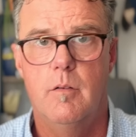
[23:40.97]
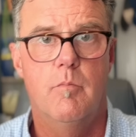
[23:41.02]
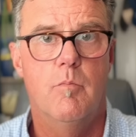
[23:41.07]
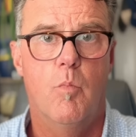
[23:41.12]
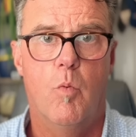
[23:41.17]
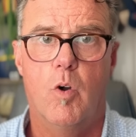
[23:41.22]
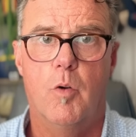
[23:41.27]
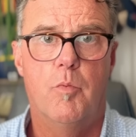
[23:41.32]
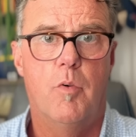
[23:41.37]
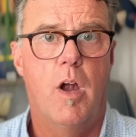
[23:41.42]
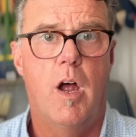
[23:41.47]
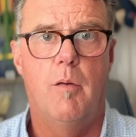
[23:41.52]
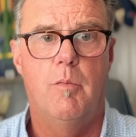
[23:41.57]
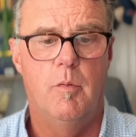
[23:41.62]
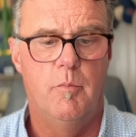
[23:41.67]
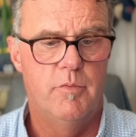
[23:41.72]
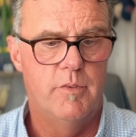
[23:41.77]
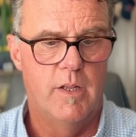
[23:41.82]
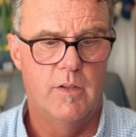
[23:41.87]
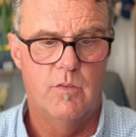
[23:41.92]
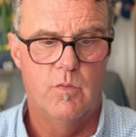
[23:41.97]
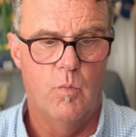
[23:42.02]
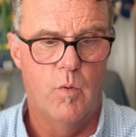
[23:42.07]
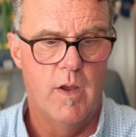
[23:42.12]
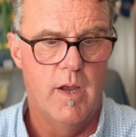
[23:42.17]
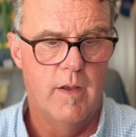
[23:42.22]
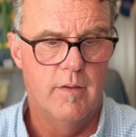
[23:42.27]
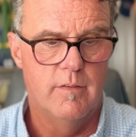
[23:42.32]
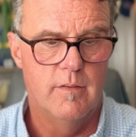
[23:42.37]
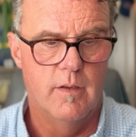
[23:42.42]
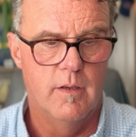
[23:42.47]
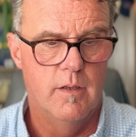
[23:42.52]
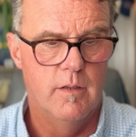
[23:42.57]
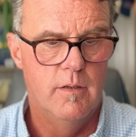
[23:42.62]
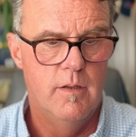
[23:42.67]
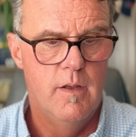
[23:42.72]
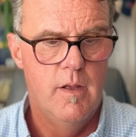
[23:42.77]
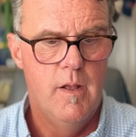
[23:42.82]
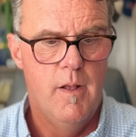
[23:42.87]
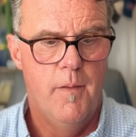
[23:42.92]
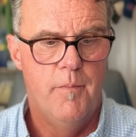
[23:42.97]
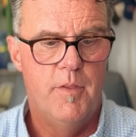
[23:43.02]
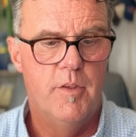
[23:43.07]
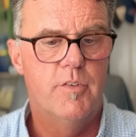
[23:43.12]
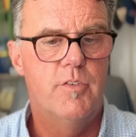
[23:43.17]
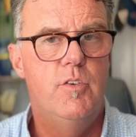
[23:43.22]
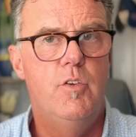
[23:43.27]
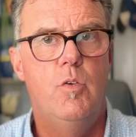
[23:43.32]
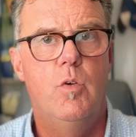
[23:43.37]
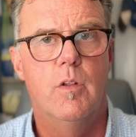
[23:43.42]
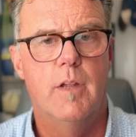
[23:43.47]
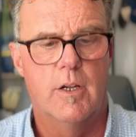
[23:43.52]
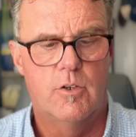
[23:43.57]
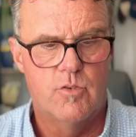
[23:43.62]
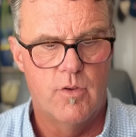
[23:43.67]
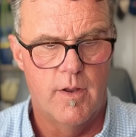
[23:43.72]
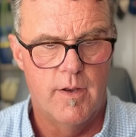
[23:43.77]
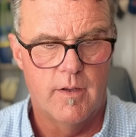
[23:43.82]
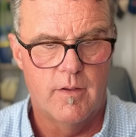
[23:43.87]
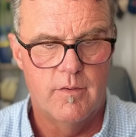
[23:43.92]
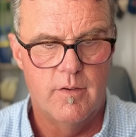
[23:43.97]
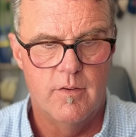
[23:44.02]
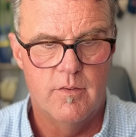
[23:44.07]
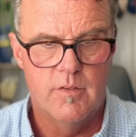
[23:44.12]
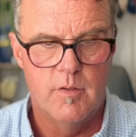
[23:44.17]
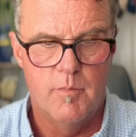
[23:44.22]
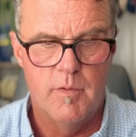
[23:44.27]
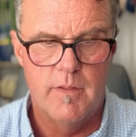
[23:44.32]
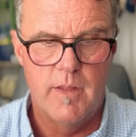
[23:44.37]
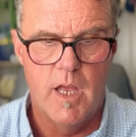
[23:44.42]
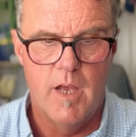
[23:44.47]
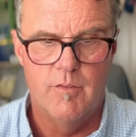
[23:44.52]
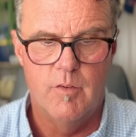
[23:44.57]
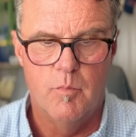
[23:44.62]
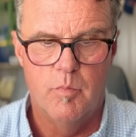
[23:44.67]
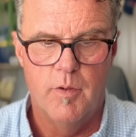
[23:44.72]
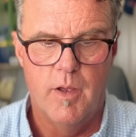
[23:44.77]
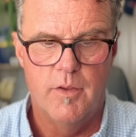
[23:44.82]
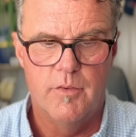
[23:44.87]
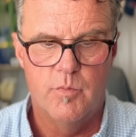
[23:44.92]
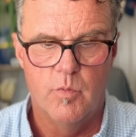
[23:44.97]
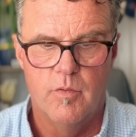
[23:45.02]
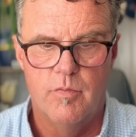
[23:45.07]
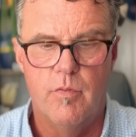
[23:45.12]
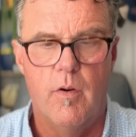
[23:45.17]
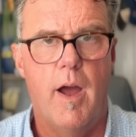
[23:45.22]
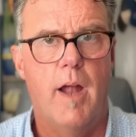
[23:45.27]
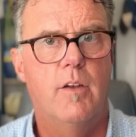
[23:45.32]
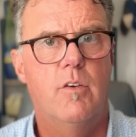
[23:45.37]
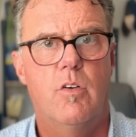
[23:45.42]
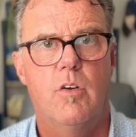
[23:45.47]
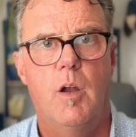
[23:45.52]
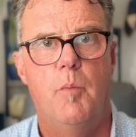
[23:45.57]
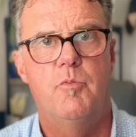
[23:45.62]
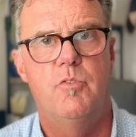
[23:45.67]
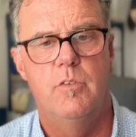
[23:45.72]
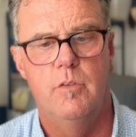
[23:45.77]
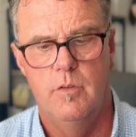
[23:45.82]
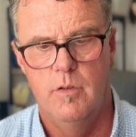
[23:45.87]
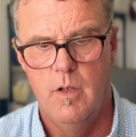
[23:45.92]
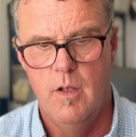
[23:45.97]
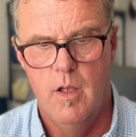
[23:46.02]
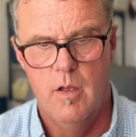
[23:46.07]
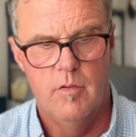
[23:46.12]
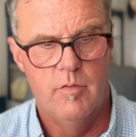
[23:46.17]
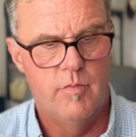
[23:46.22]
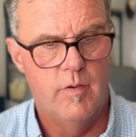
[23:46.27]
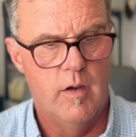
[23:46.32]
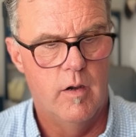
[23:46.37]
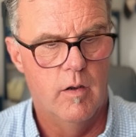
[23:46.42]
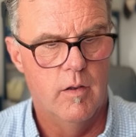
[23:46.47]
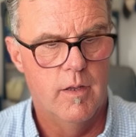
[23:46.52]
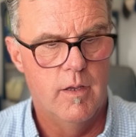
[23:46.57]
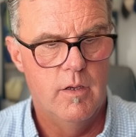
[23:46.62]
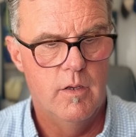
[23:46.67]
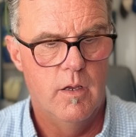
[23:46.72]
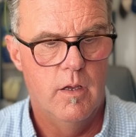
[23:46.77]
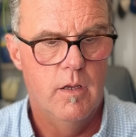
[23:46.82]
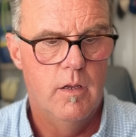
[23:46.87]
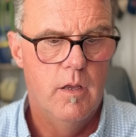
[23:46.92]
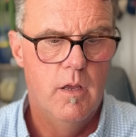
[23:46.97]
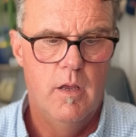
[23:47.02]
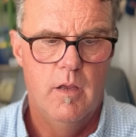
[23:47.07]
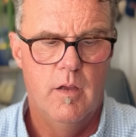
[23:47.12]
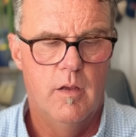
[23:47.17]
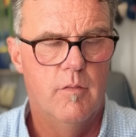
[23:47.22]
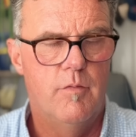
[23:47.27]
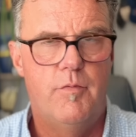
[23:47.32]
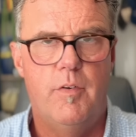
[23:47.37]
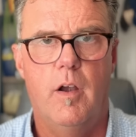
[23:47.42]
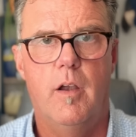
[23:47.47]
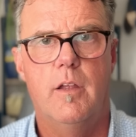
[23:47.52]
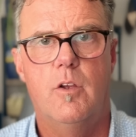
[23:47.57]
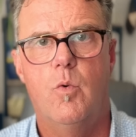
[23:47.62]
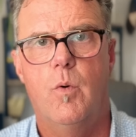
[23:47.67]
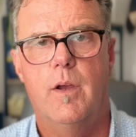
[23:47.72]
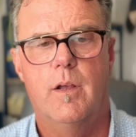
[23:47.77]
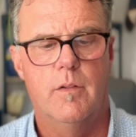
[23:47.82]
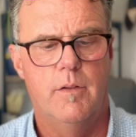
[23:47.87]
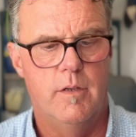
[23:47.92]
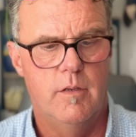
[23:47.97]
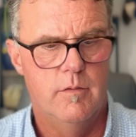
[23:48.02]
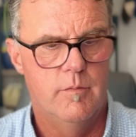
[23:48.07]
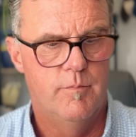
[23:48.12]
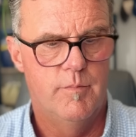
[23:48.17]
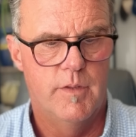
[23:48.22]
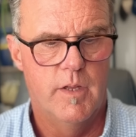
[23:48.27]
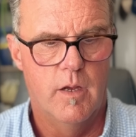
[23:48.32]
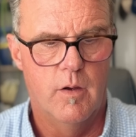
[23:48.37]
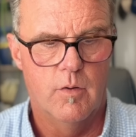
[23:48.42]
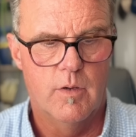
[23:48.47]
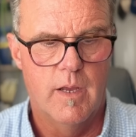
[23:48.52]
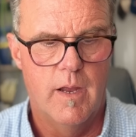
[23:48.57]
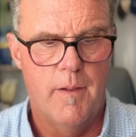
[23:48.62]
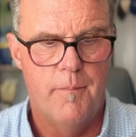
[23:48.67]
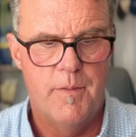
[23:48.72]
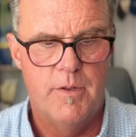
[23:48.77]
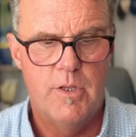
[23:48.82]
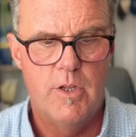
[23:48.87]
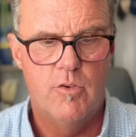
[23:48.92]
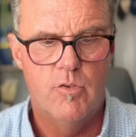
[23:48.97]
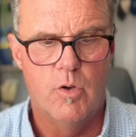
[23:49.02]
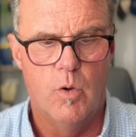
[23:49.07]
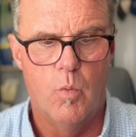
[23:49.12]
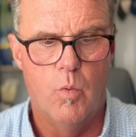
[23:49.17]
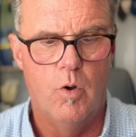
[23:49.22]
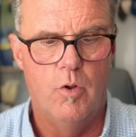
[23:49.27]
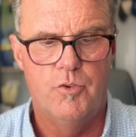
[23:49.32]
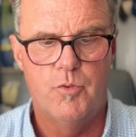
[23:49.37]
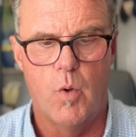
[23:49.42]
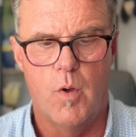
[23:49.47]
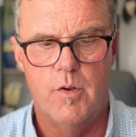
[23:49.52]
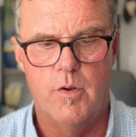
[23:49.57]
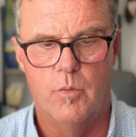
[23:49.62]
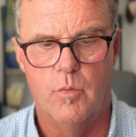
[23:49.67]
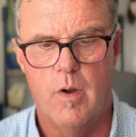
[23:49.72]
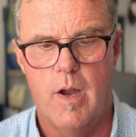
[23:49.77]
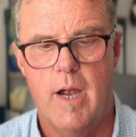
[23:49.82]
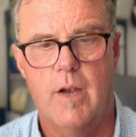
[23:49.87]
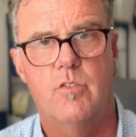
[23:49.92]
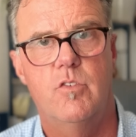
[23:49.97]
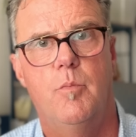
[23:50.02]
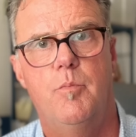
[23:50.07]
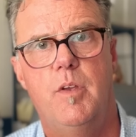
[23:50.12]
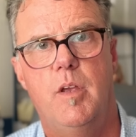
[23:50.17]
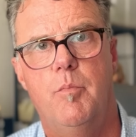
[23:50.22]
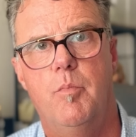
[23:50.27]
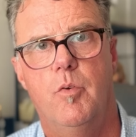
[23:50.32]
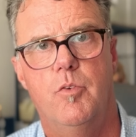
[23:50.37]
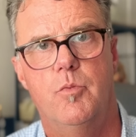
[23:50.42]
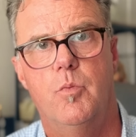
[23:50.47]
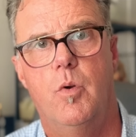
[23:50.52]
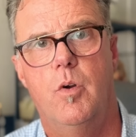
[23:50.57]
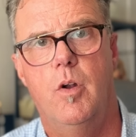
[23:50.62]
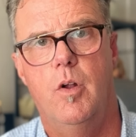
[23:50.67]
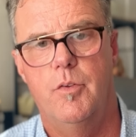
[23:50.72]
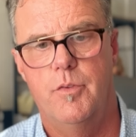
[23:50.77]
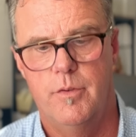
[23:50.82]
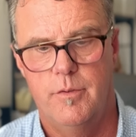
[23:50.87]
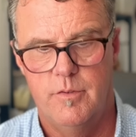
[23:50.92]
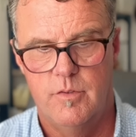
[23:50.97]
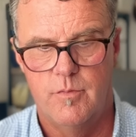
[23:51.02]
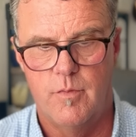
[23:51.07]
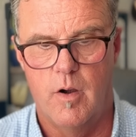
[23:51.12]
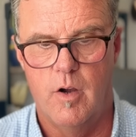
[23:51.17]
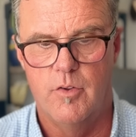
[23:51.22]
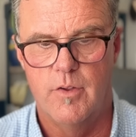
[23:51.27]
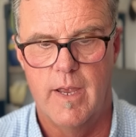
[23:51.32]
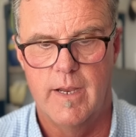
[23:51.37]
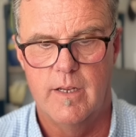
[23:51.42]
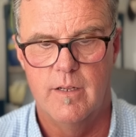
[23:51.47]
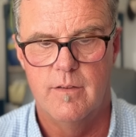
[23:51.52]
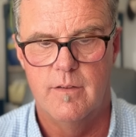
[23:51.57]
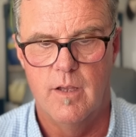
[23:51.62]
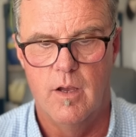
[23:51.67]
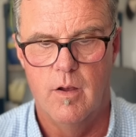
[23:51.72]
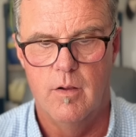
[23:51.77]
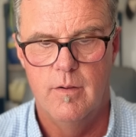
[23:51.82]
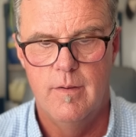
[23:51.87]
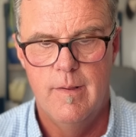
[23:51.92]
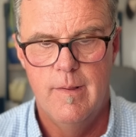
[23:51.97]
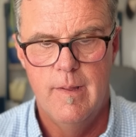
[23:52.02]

more problems. That's the way I see it. This new electronic system that they have in place will find corruption fairly, fairly quickly. Okay, the digital world's going to rock some people's worlds, as far as I can tell.